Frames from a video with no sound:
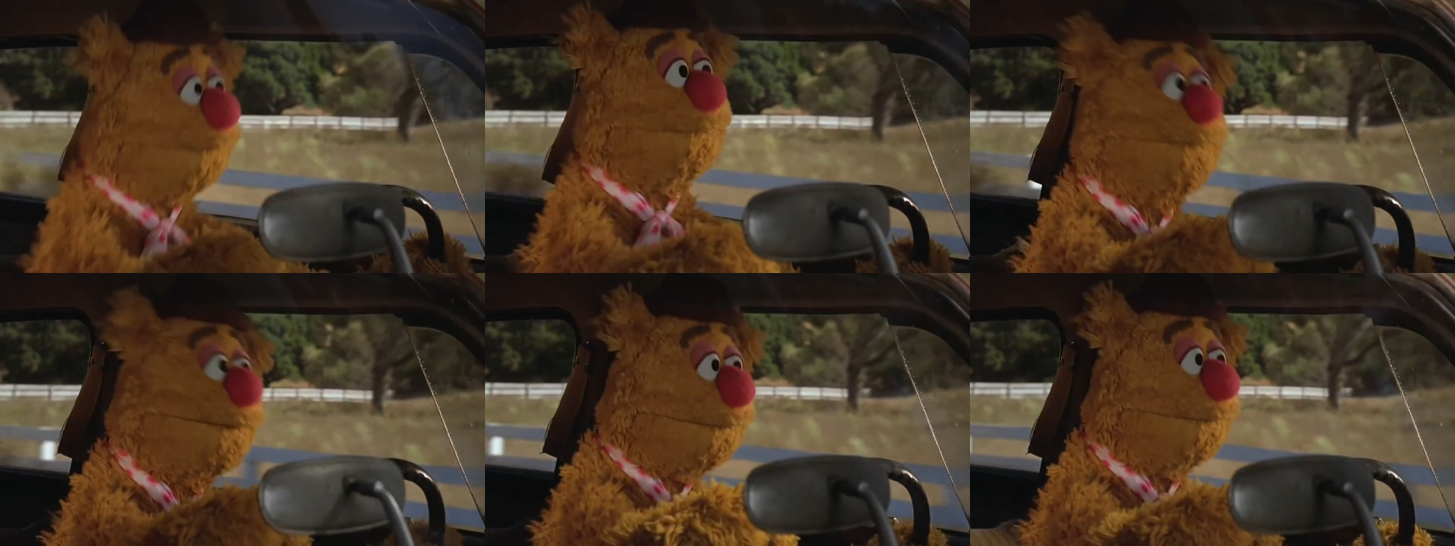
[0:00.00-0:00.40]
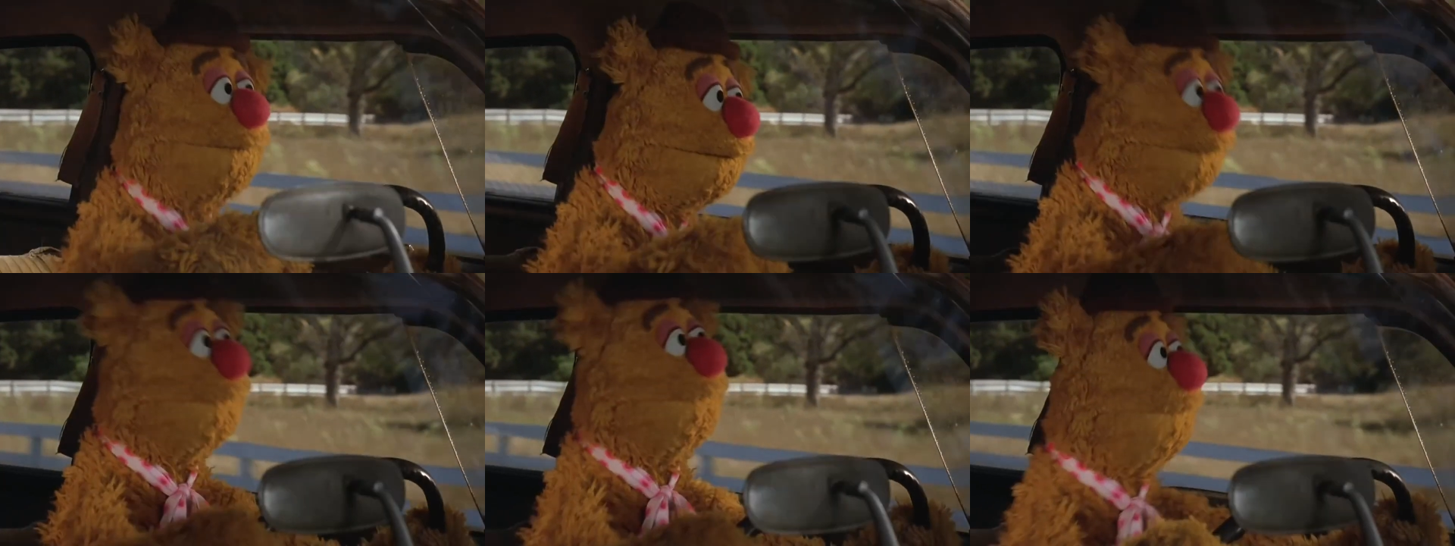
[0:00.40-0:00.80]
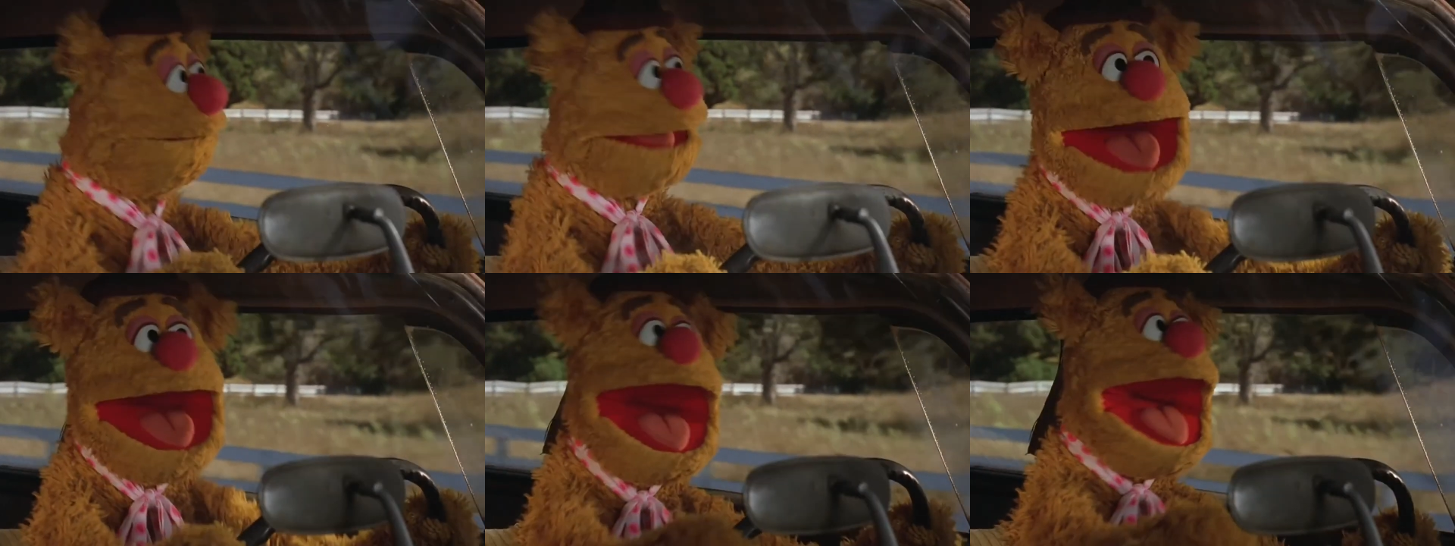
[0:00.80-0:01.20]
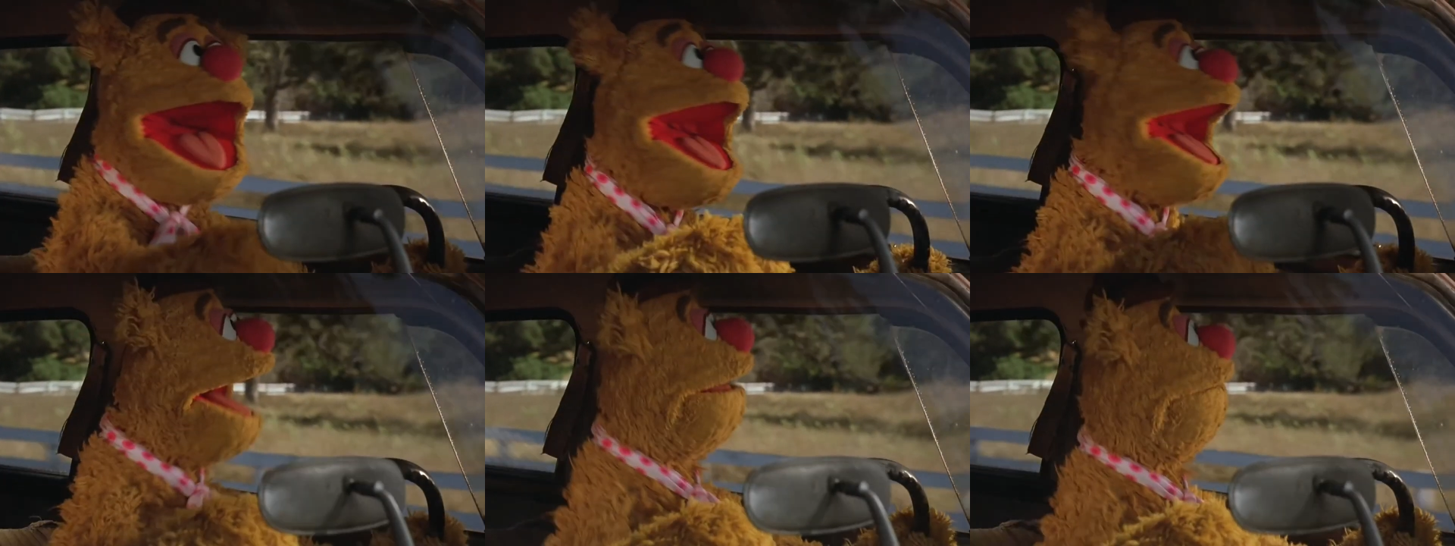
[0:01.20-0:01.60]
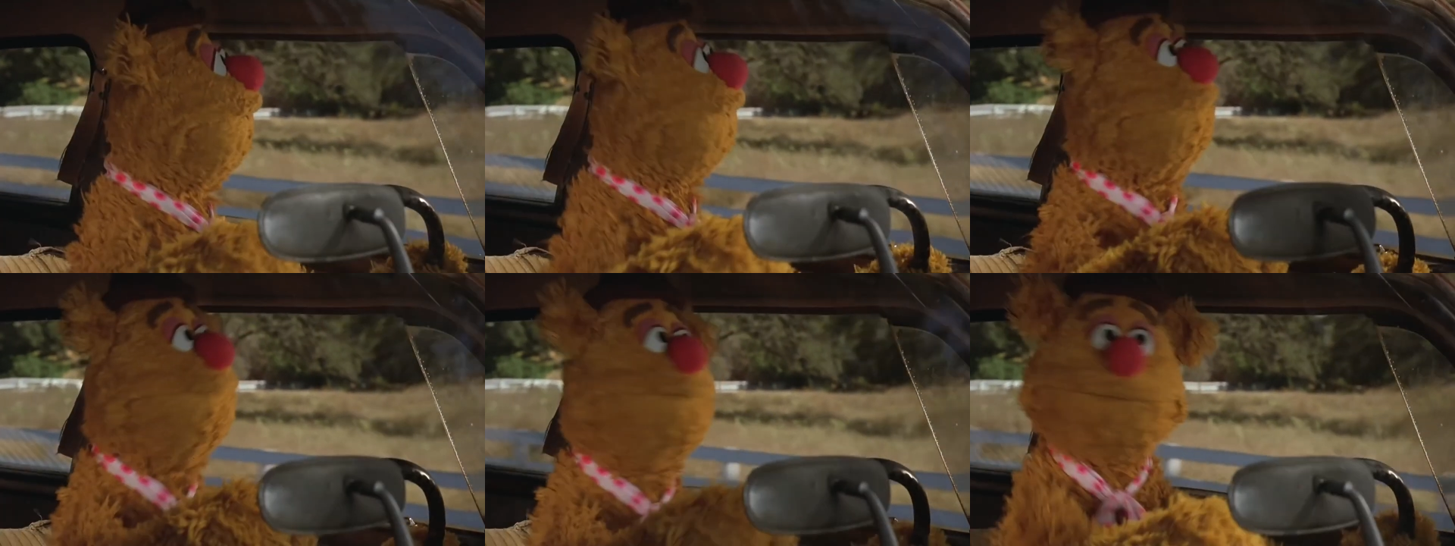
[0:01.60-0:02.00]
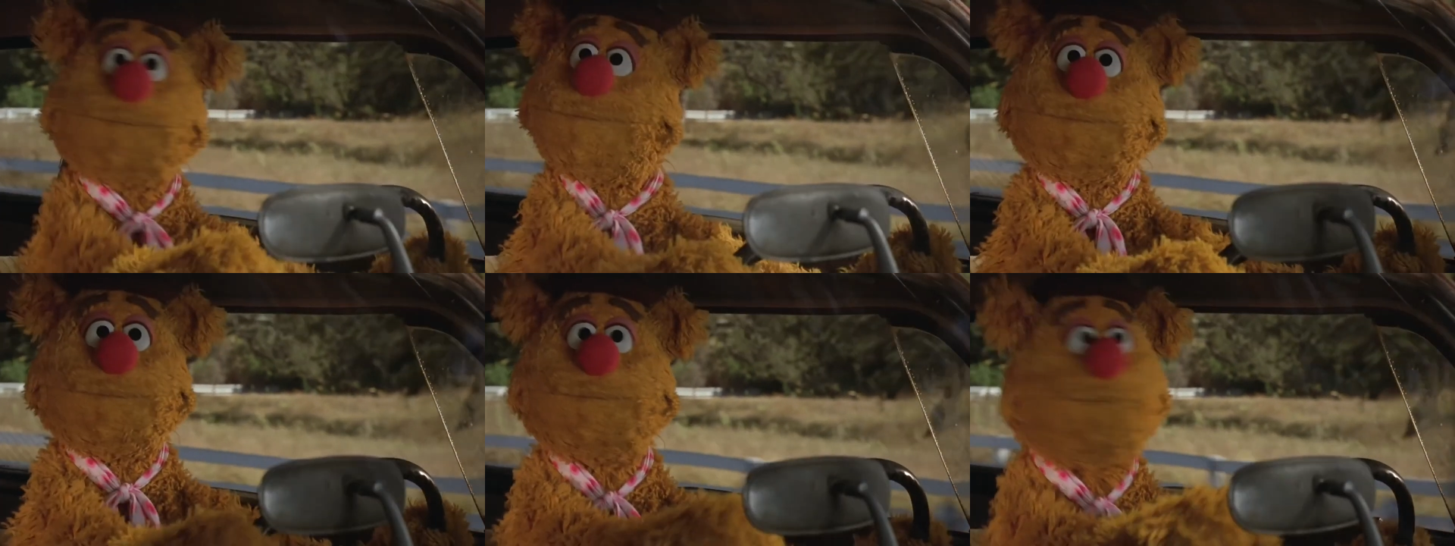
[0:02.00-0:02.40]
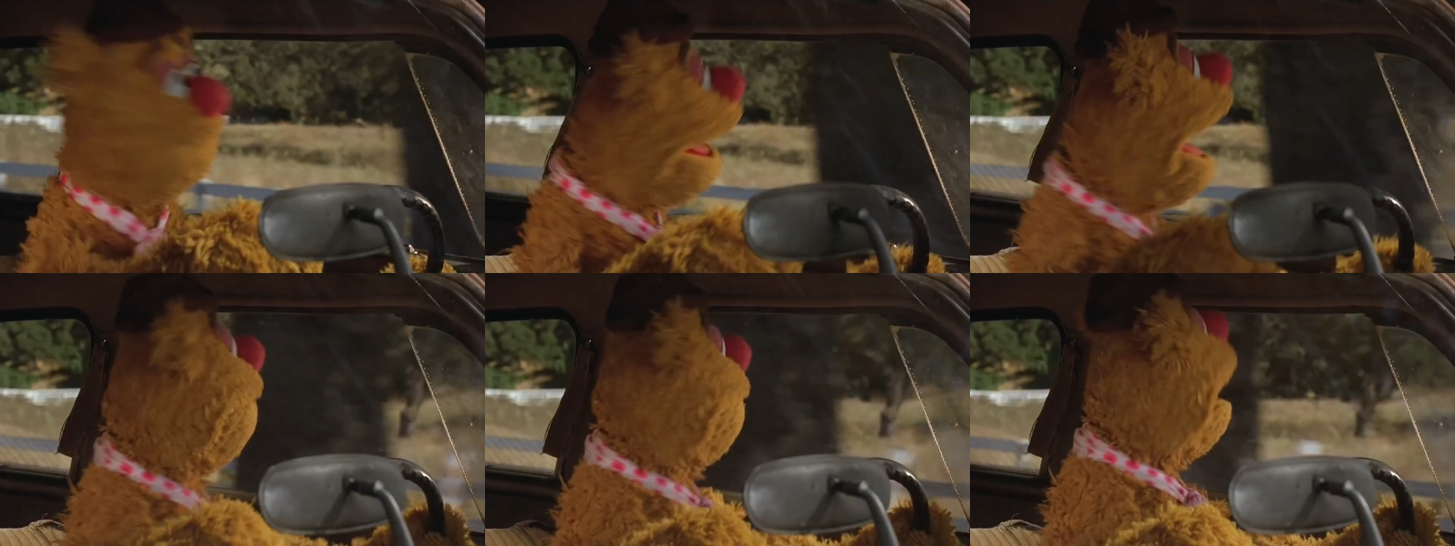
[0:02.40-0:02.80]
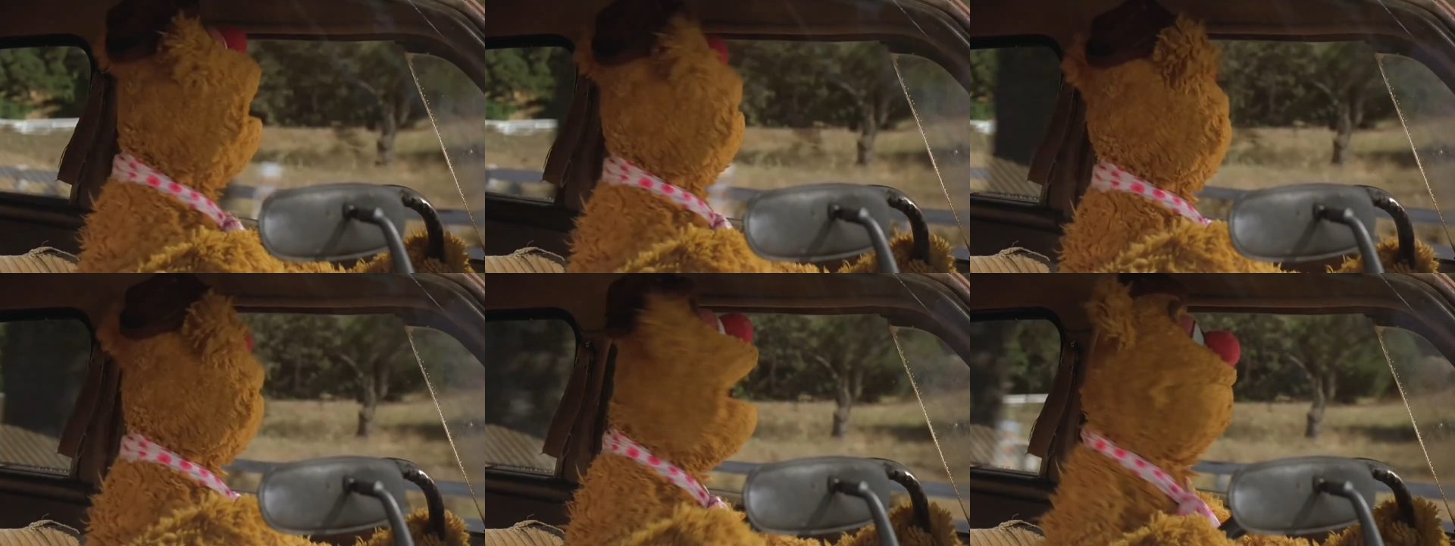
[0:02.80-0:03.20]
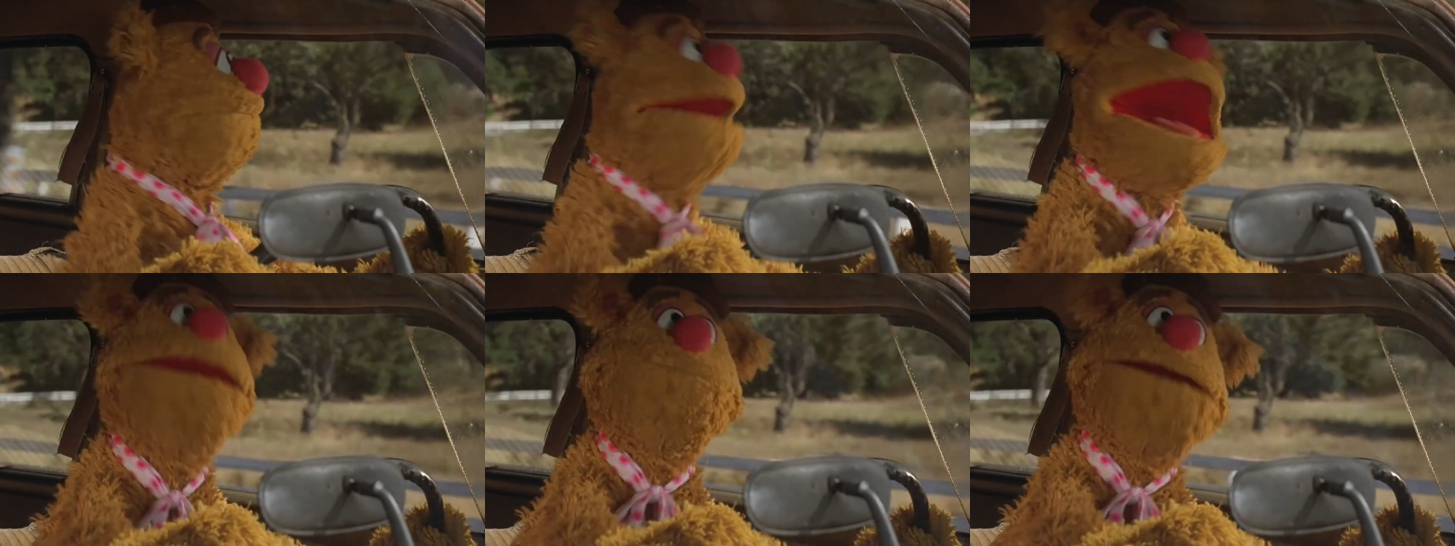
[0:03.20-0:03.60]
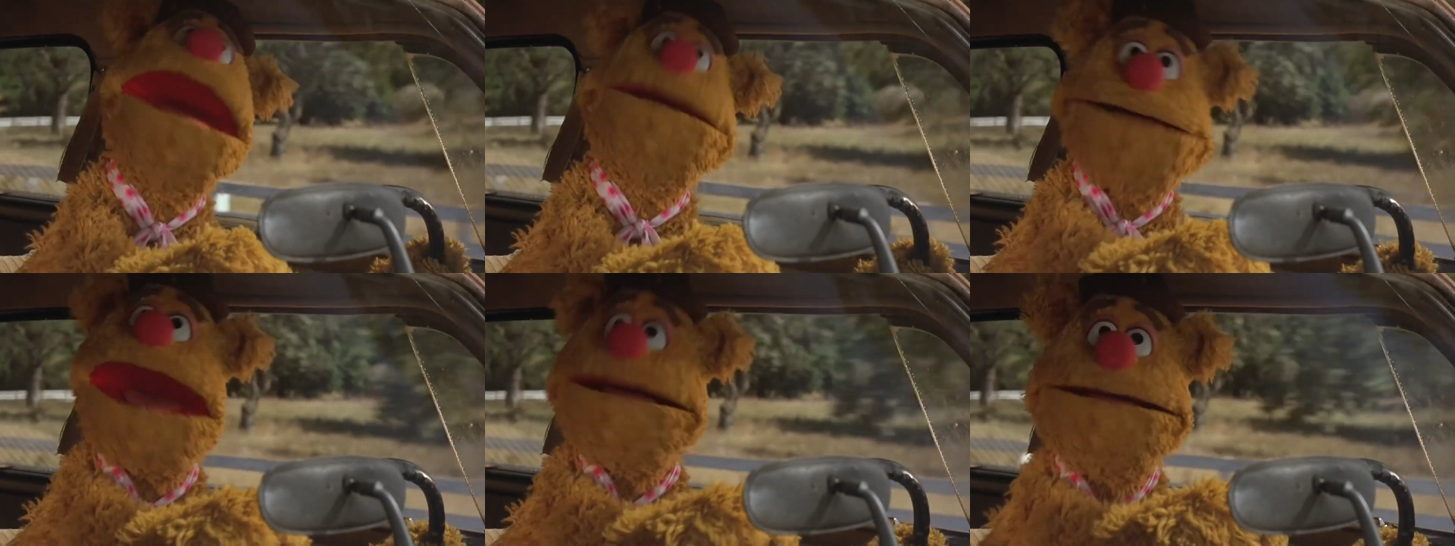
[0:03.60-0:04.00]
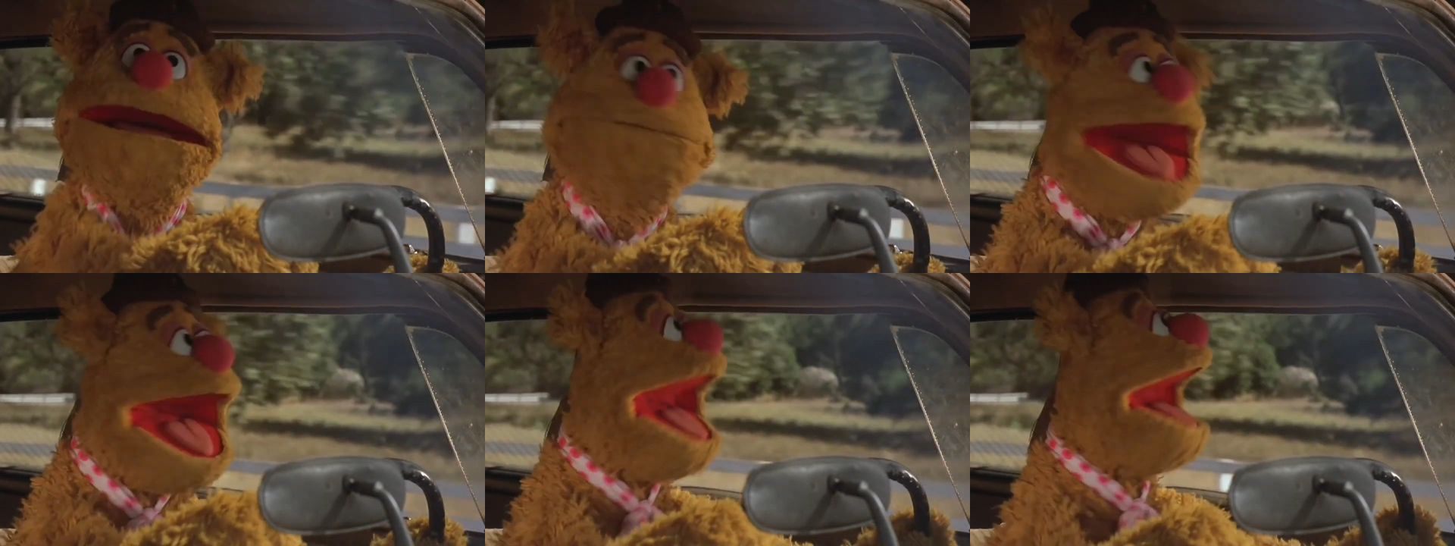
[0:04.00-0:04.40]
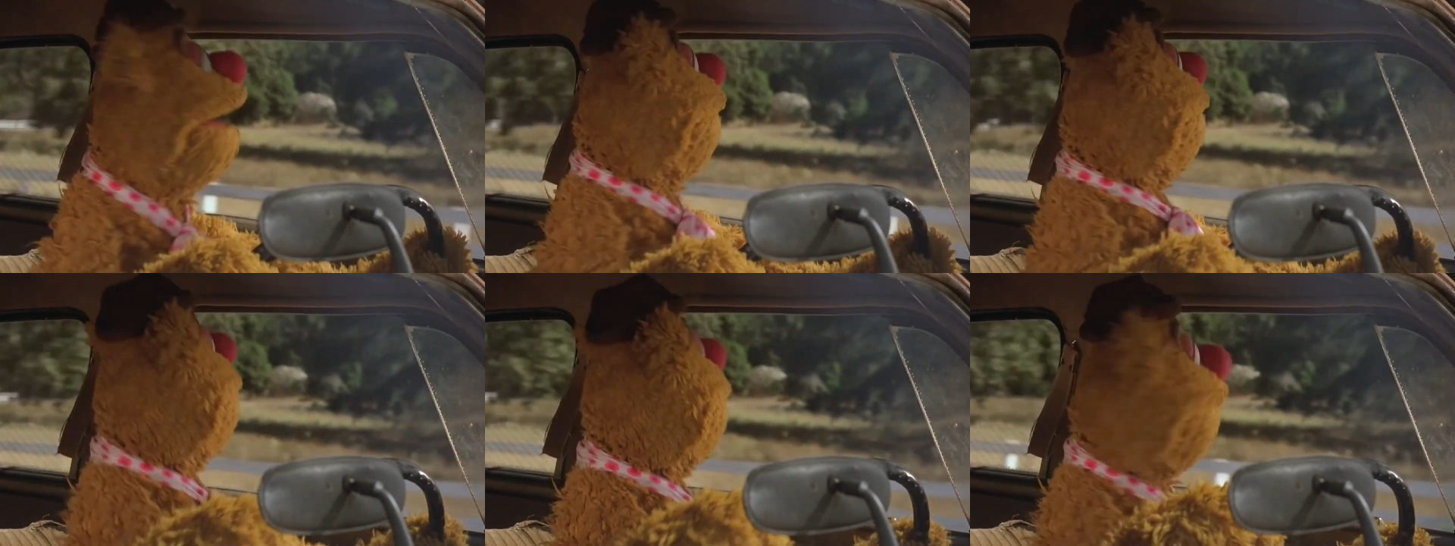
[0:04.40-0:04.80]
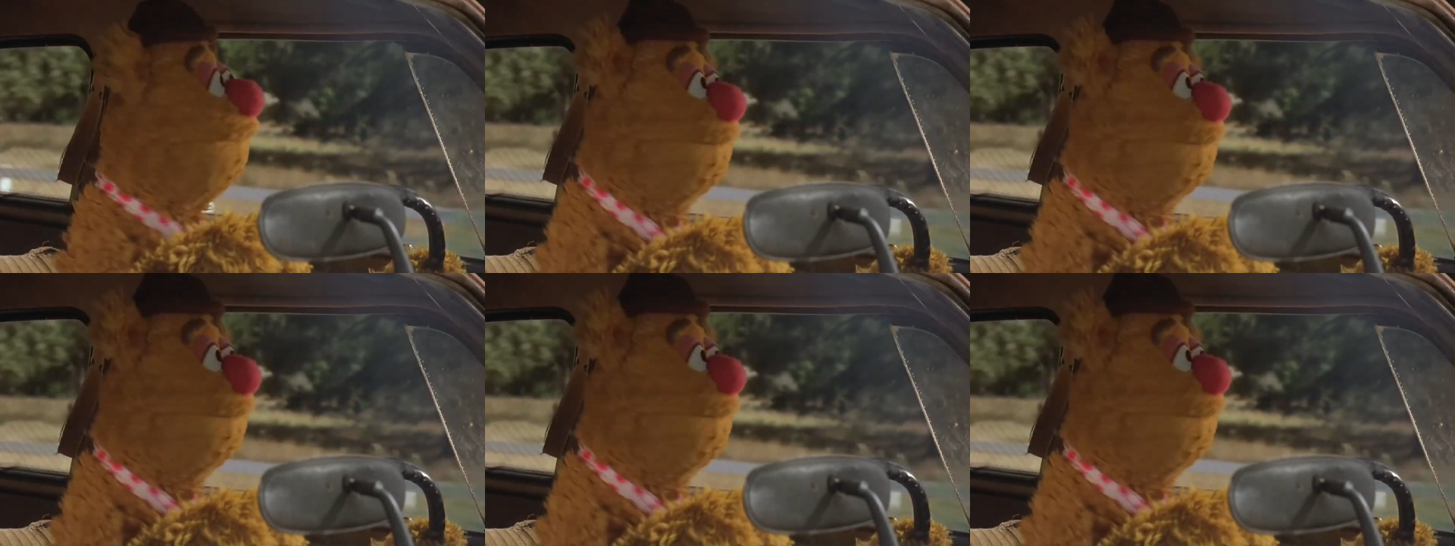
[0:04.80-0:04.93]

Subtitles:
No face is visible, so there are no lips to read.